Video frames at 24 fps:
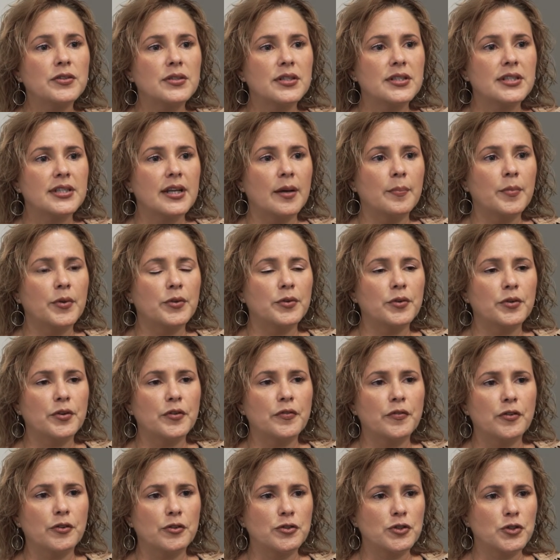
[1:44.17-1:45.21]
December
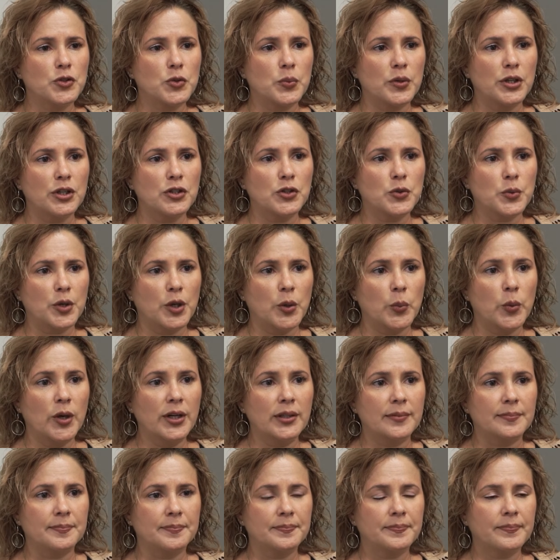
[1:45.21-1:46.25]
31st,
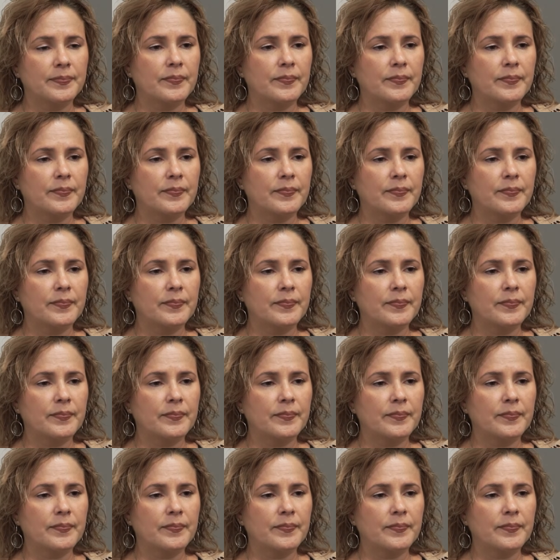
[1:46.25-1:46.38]
2021?